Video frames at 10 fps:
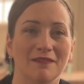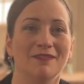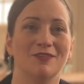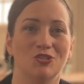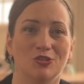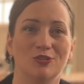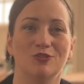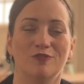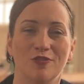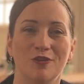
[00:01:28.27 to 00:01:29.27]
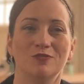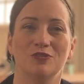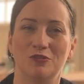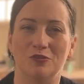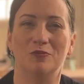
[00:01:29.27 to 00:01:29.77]
here at the church for those,
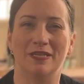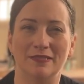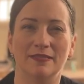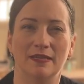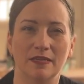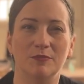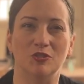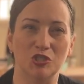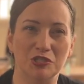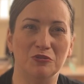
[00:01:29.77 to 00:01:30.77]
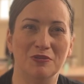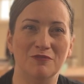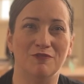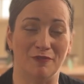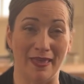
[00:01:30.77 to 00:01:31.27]
so you'll want to sign up your
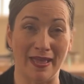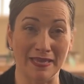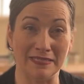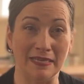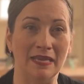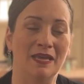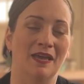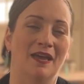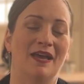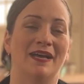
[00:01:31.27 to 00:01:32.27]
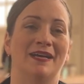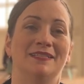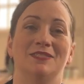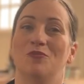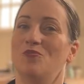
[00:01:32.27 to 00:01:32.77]
children for
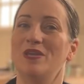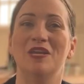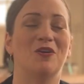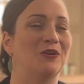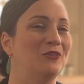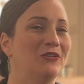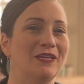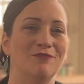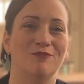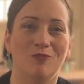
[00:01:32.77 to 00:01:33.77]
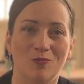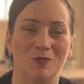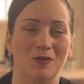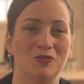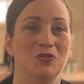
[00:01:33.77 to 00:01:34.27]
that. So we are looking
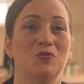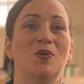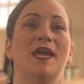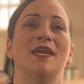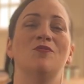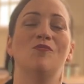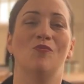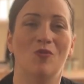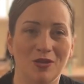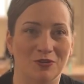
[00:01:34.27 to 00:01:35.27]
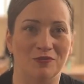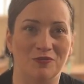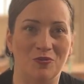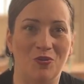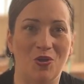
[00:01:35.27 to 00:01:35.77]
forward to a
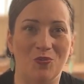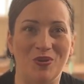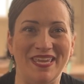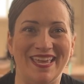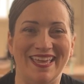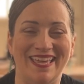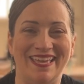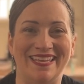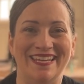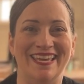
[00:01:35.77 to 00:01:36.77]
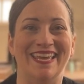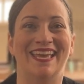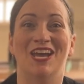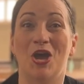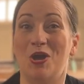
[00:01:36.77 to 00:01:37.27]
wonderful week ahead.
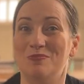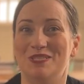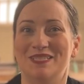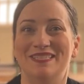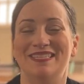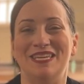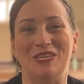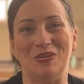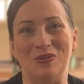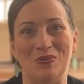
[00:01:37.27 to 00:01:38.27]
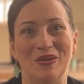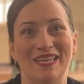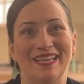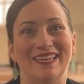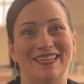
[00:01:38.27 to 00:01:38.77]
Hope to see you
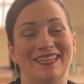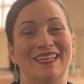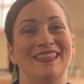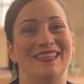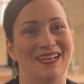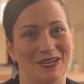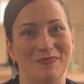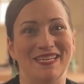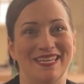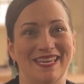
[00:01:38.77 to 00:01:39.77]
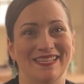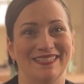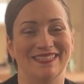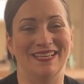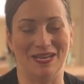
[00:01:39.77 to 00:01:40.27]
in the coming
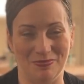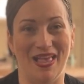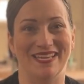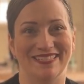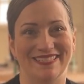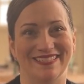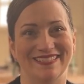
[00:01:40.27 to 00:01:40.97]
days. God bless.